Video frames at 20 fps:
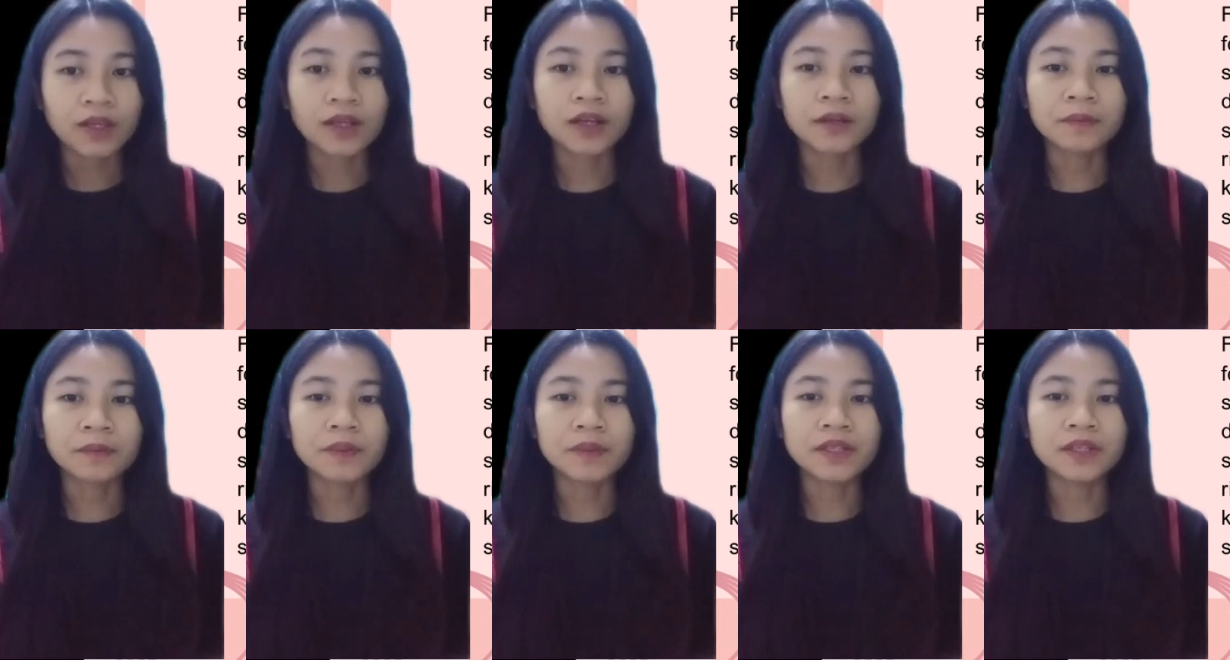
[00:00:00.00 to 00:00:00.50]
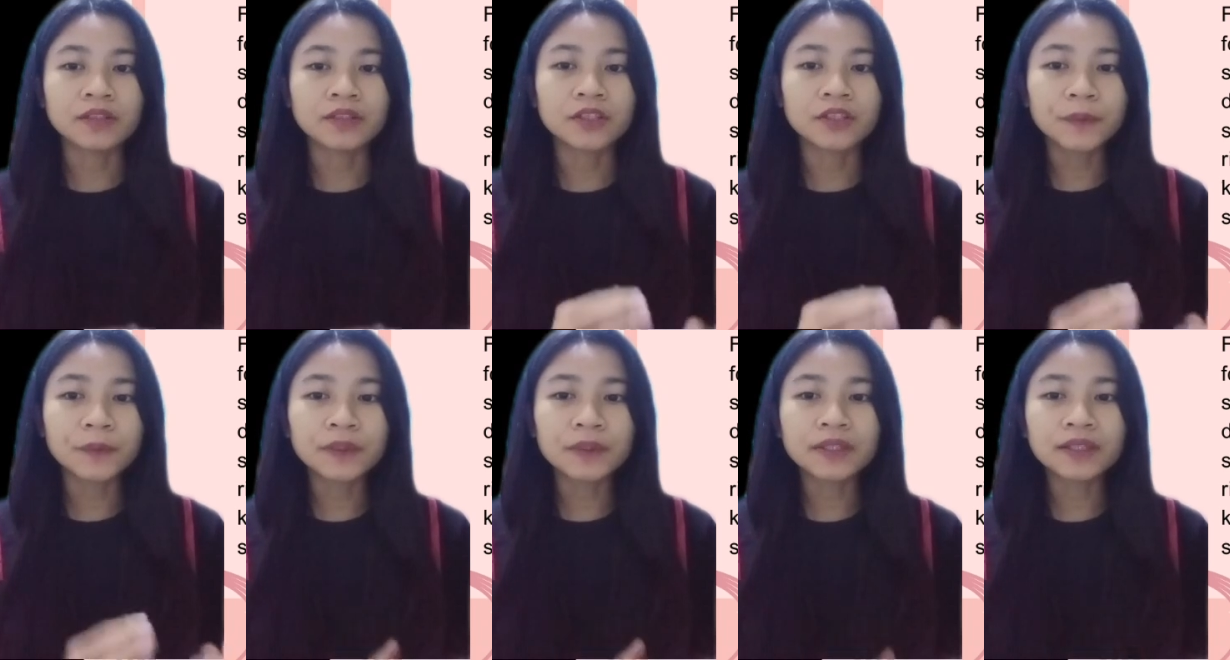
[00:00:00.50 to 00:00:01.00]
can be
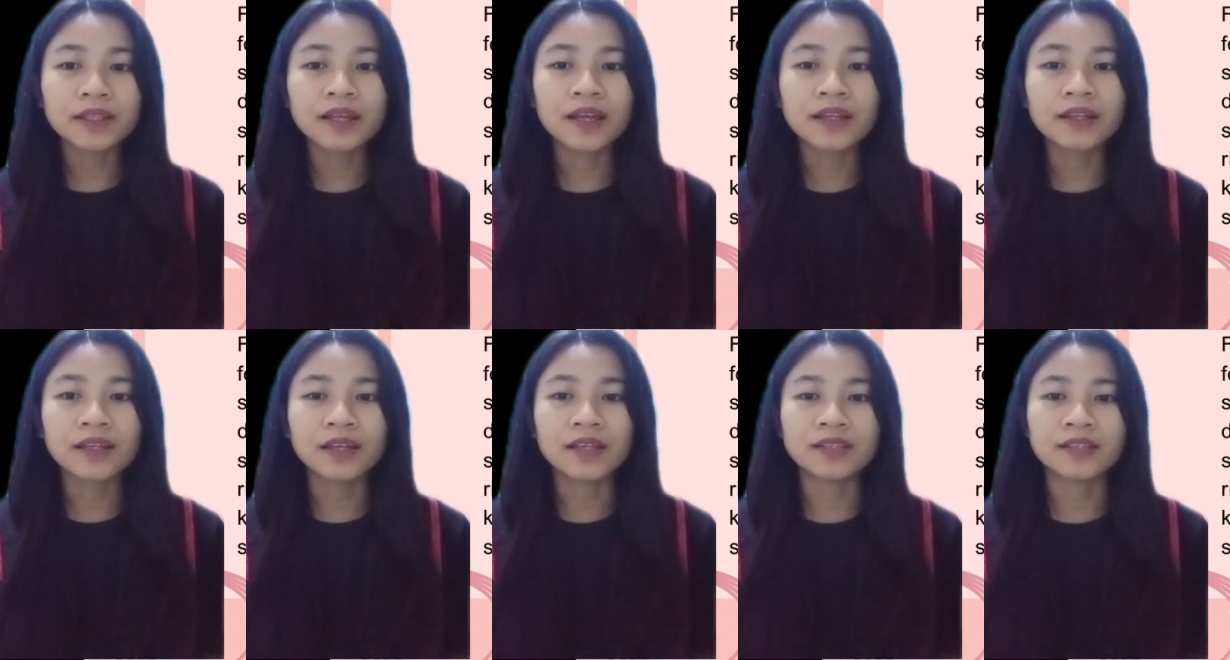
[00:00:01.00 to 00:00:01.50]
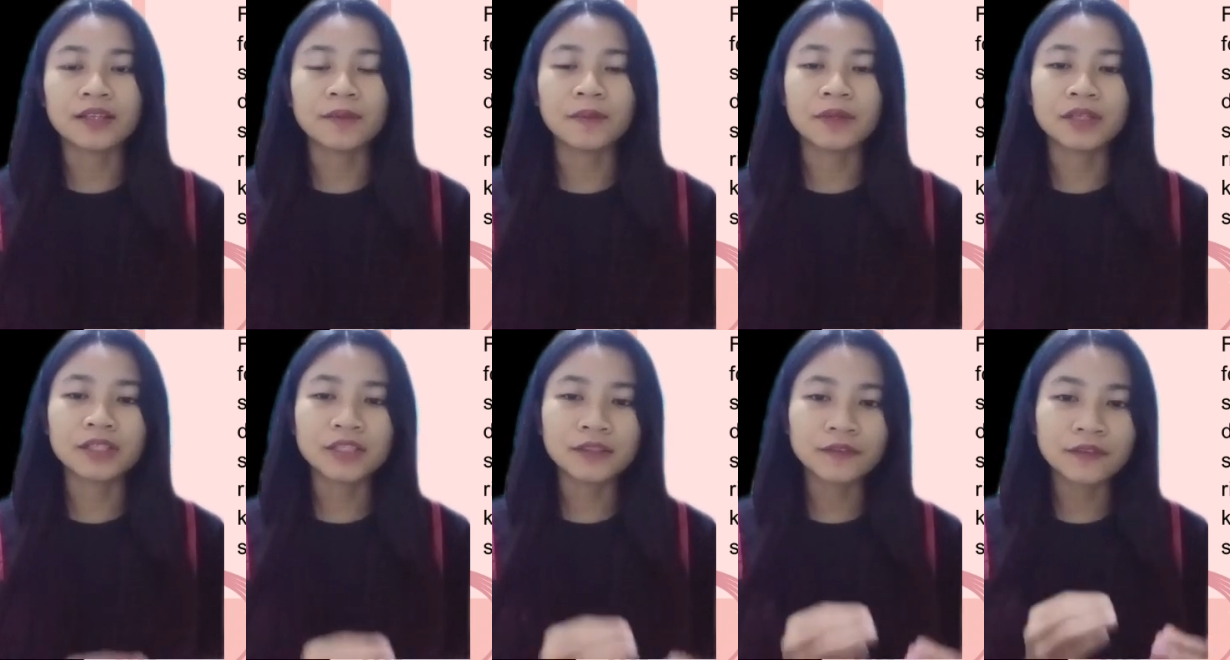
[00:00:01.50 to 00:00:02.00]
interpreted as a
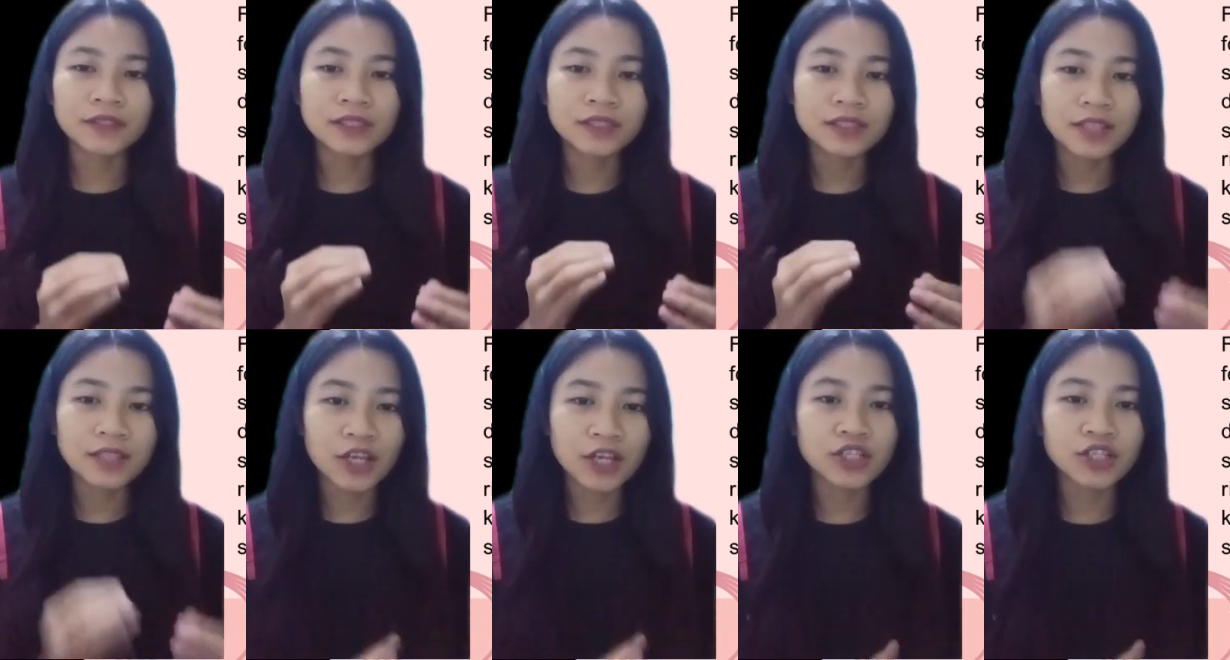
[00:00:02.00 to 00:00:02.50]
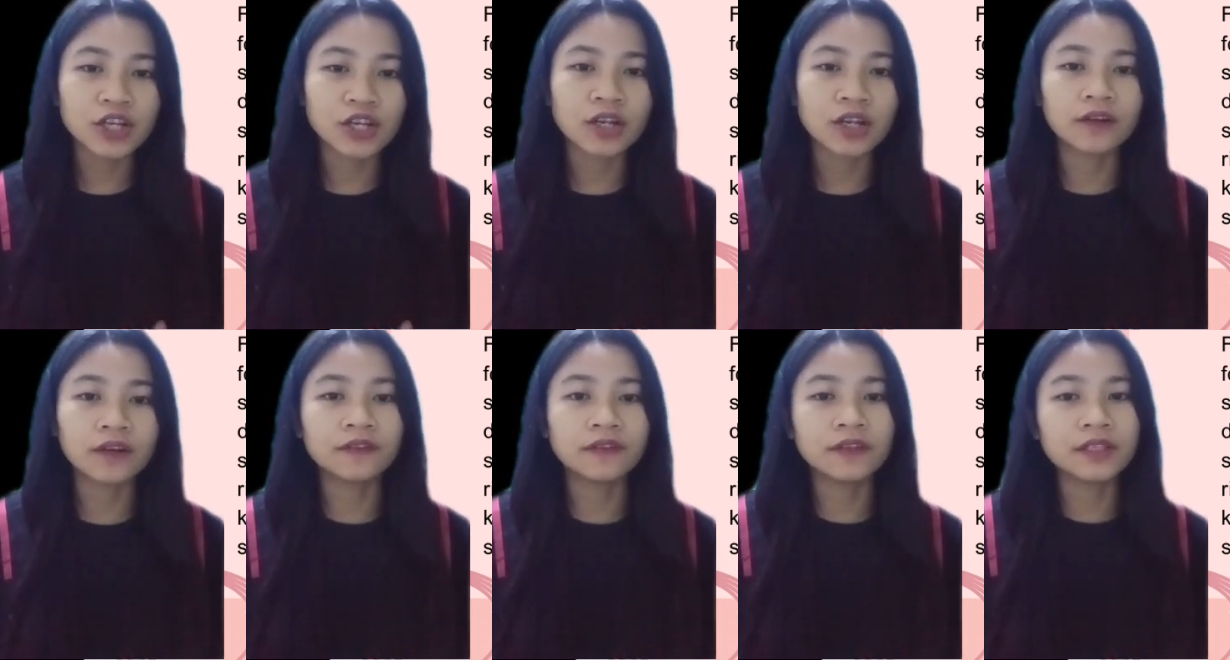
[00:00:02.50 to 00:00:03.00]
manifestation
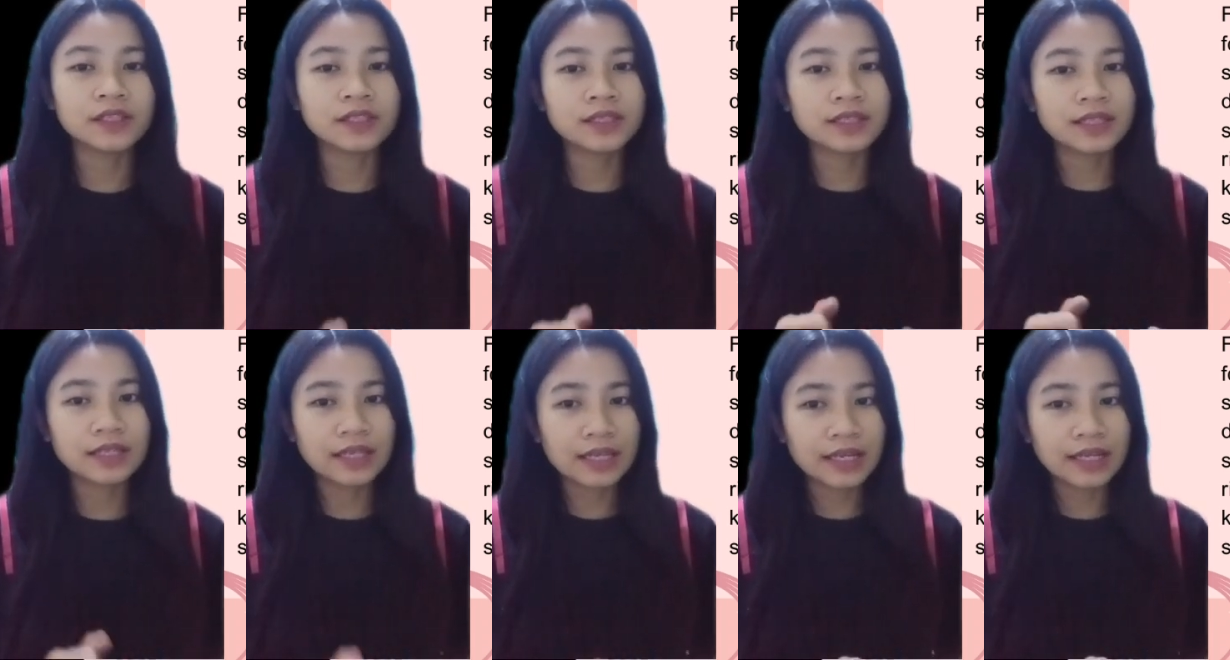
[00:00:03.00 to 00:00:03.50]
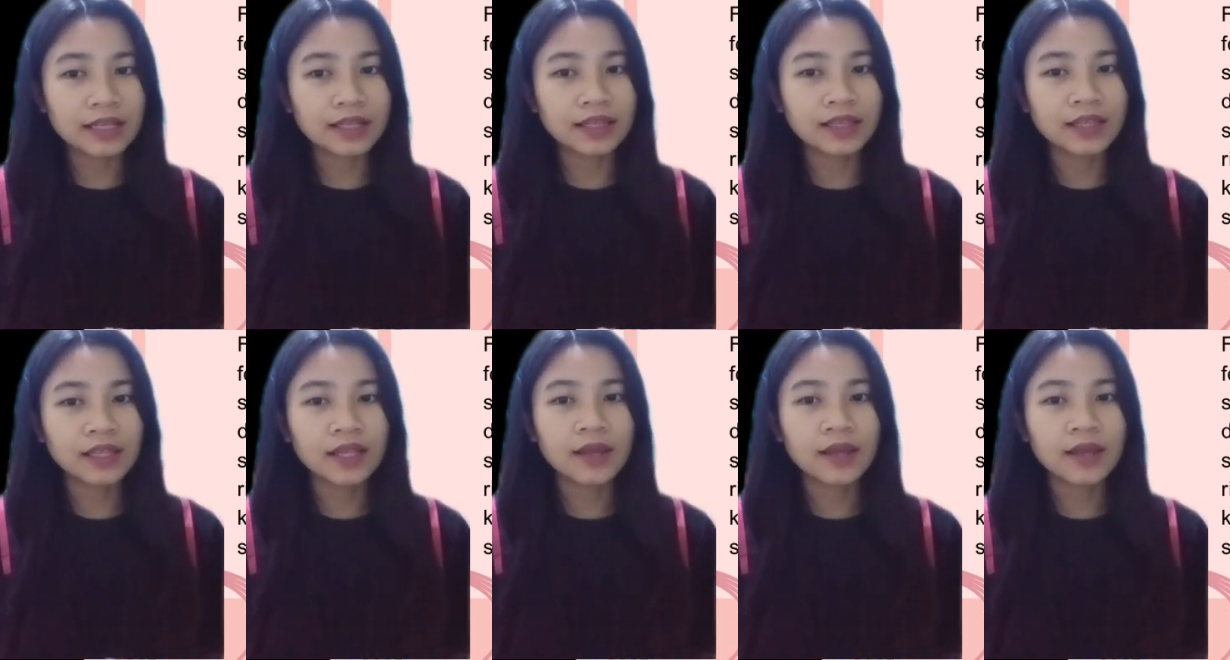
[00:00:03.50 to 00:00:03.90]
of his id